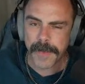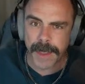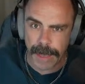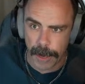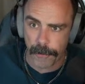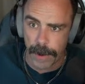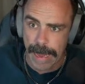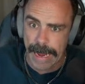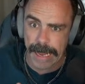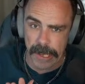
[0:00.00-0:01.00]
if we
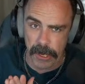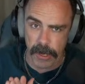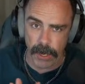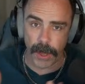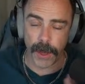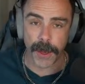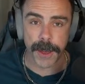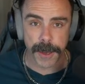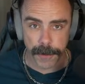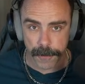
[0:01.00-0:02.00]
had a
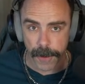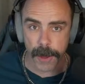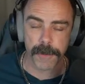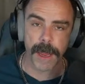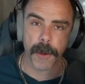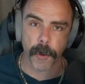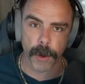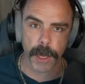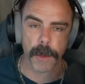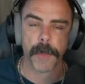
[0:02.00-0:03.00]
ton of
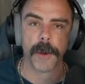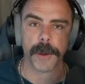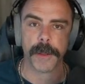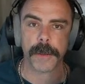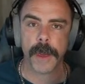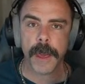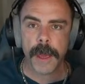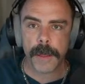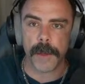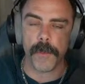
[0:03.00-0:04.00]
networking components,
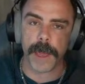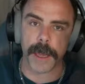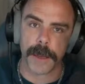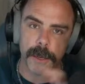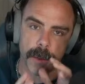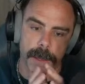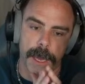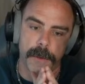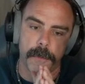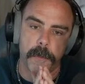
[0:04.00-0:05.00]
then we could just
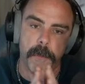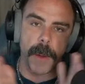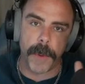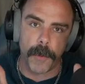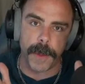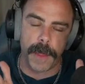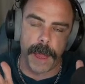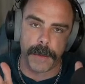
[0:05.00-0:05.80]
kind of bump open that